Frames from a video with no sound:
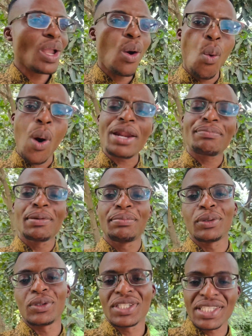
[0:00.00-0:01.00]
what
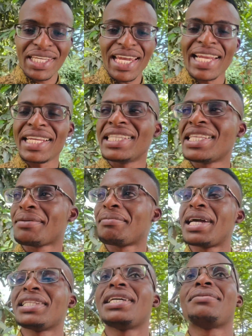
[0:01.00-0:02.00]
people see and it
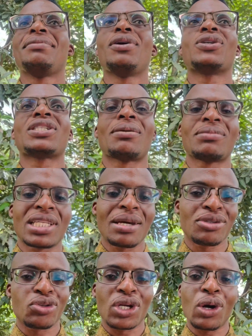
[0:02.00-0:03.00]
reminded me on
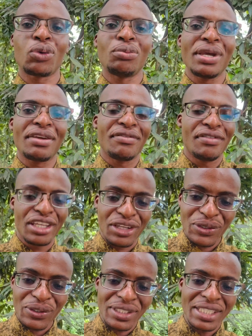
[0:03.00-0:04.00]
sometimes when i will make
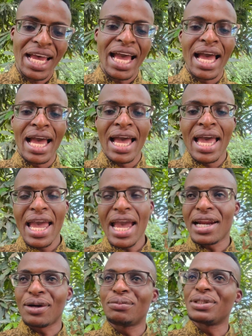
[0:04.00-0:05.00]
videos
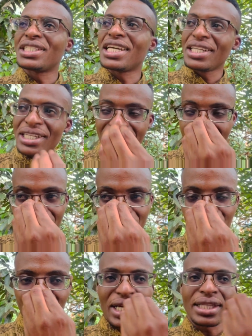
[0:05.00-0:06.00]
and i'll be telling like
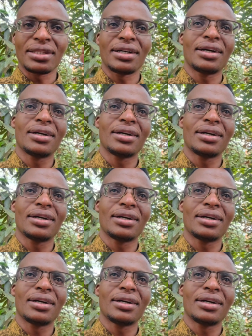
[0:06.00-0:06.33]
you that